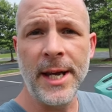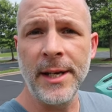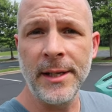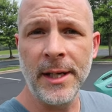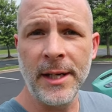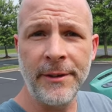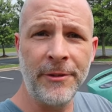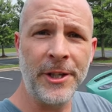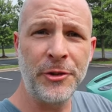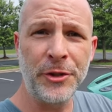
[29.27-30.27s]
and if
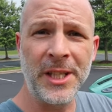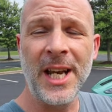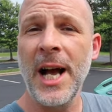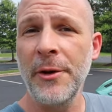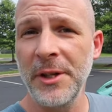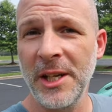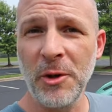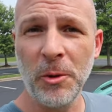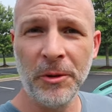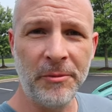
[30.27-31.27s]
you're interested, how to get
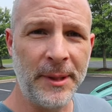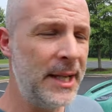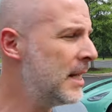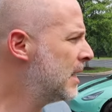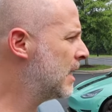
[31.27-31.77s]
a hold of me.